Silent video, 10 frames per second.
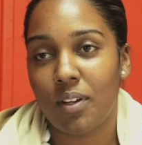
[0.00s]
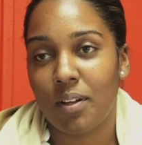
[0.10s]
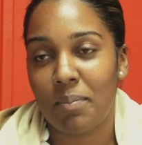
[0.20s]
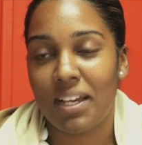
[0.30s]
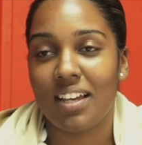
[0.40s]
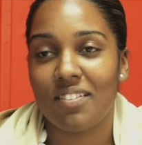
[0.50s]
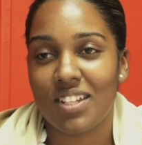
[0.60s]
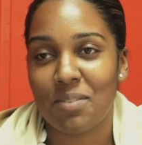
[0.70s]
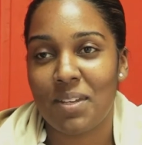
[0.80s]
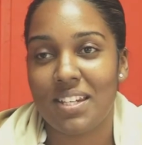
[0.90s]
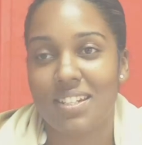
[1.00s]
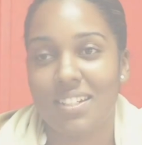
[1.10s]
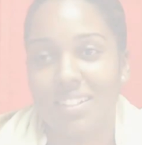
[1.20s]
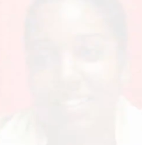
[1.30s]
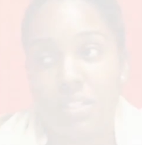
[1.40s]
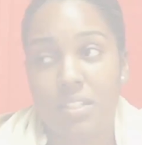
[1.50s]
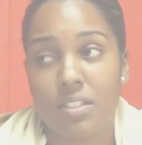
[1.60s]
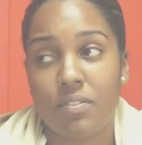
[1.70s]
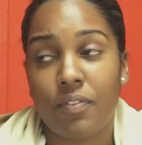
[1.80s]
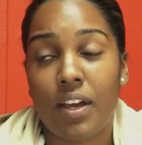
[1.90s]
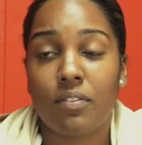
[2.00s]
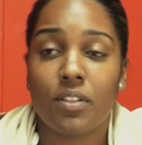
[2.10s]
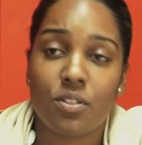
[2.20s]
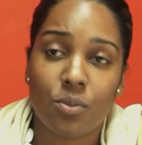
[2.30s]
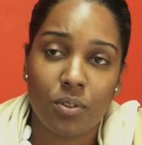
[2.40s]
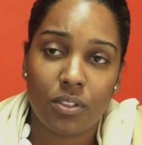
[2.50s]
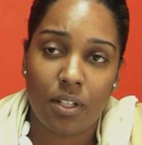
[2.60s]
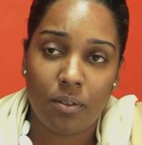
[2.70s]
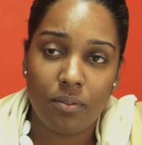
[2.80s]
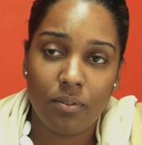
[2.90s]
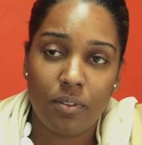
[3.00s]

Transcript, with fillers: a bigger investment. Business is five years old now,